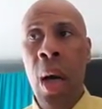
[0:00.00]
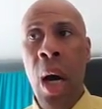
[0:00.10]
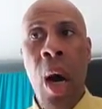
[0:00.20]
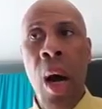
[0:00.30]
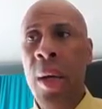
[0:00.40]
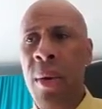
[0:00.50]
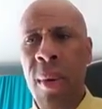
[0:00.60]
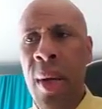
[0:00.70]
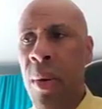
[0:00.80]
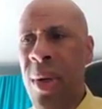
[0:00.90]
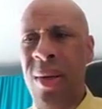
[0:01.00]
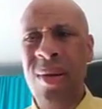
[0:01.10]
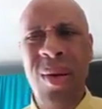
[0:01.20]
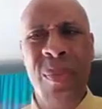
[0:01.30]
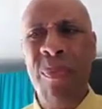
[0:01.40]
arguing, or,
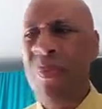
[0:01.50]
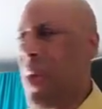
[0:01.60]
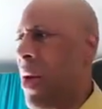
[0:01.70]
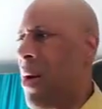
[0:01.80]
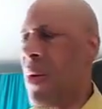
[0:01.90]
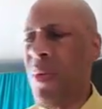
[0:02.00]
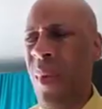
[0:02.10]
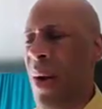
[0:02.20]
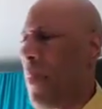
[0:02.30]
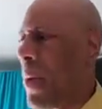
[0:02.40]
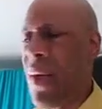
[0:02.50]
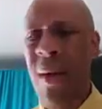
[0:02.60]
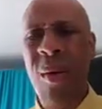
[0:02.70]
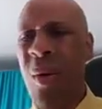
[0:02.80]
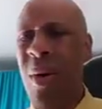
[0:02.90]
one
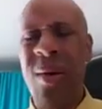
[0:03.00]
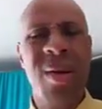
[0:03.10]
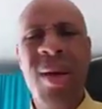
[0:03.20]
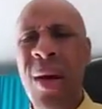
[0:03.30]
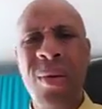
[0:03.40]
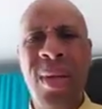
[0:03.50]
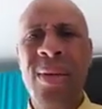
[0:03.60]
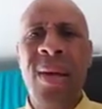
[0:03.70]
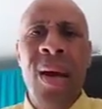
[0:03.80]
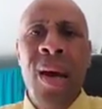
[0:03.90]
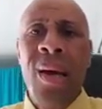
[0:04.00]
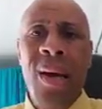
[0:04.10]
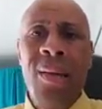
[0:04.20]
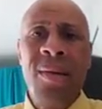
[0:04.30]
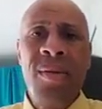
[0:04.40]
opinion, or, just
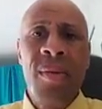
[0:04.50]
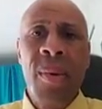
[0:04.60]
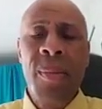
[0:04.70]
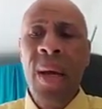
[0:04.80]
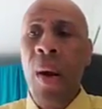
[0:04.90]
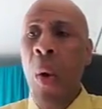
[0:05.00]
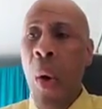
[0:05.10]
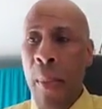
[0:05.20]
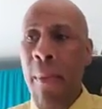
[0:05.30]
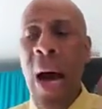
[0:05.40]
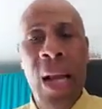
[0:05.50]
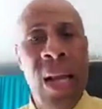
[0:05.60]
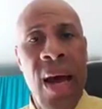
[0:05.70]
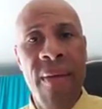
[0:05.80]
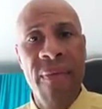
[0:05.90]
in disagreement on my
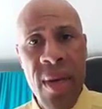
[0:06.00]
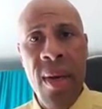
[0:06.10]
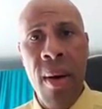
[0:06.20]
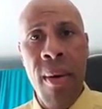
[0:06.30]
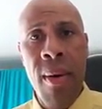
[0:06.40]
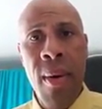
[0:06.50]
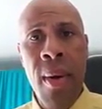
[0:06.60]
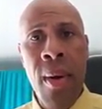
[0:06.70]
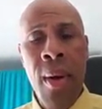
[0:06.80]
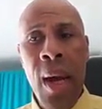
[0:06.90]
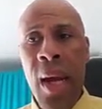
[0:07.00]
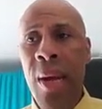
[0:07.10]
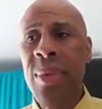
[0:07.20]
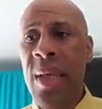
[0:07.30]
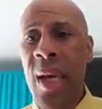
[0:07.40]
live video. And
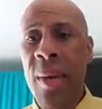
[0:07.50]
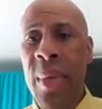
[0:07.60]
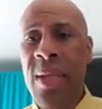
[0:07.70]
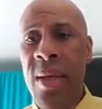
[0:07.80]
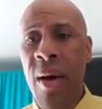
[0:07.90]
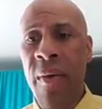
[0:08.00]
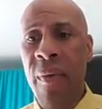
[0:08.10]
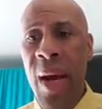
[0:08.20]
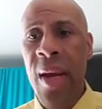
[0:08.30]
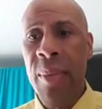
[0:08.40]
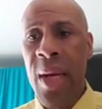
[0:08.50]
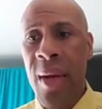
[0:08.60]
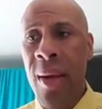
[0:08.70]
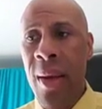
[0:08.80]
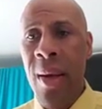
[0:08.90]
I'm saying to myself, wait a
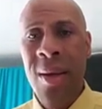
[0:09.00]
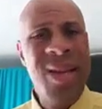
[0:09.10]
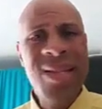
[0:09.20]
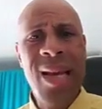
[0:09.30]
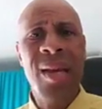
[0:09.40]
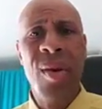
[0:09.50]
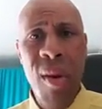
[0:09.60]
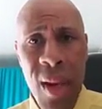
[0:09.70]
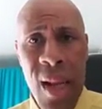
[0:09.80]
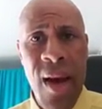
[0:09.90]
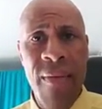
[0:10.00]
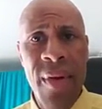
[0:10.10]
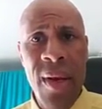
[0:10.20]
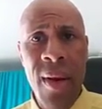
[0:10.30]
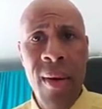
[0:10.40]
minute, this ain't your live
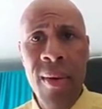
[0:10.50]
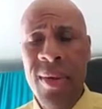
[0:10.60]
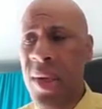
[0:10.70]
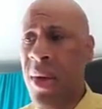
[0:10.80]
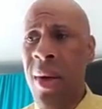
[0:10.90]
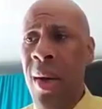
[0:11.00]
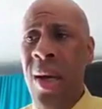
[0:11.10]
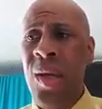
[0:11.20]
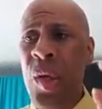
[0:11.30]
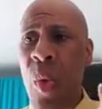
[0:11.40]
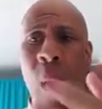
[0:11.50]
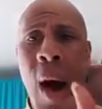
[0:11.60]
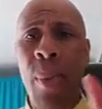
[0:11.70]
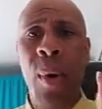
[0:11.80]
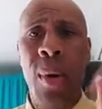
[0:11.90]
video to
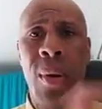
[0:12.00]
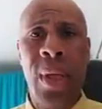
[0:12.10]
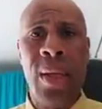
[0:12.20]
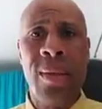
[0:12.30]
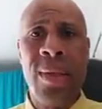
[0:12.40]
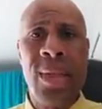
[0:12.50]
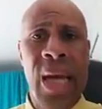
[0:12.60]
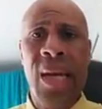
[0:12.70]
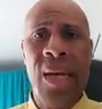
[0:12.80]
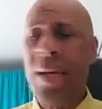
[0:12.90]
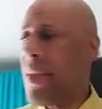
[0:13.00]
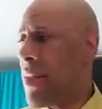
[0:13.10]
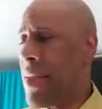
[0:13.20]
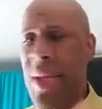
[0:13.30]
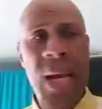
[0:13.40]
squabble and say this and
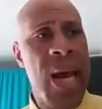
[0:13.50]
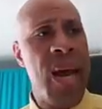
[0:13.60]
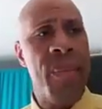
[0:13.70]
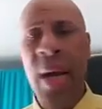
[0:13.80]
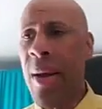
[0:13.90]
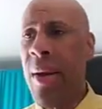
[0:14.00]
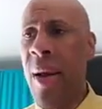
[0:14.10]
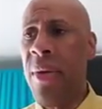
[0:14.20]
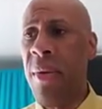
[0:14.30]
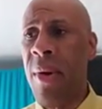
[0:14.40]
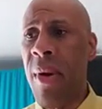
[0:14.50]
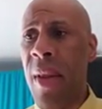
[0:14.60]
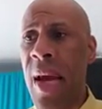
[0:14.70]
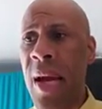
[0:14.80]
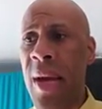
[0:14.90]
say that about another and all
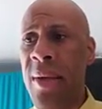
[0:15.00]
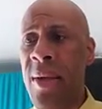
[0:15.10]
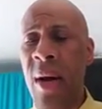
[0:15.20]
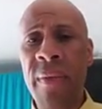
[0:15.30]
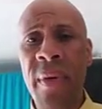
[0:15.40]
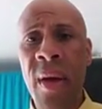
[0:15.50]
that kind of stuff.